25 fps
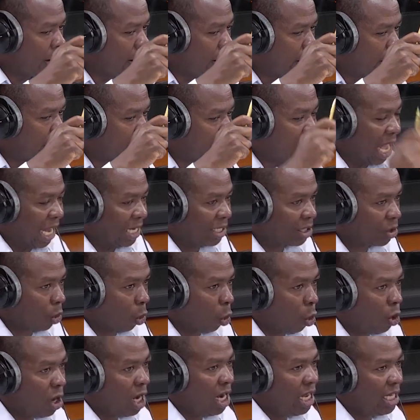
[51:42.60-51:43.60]
that
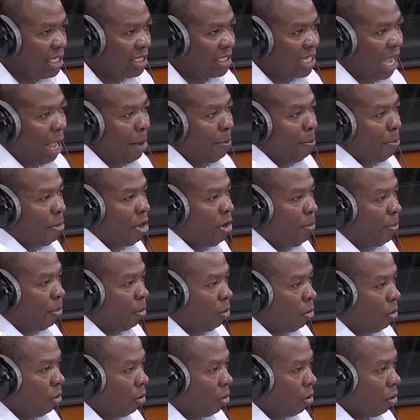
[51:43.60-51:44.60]
only some
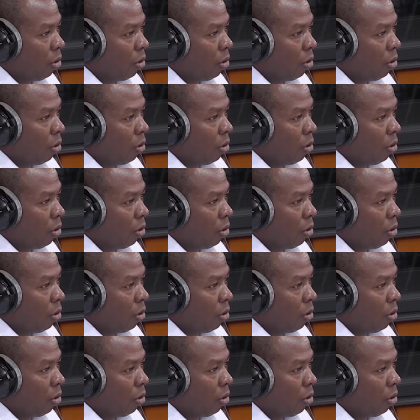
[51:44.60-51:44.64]
people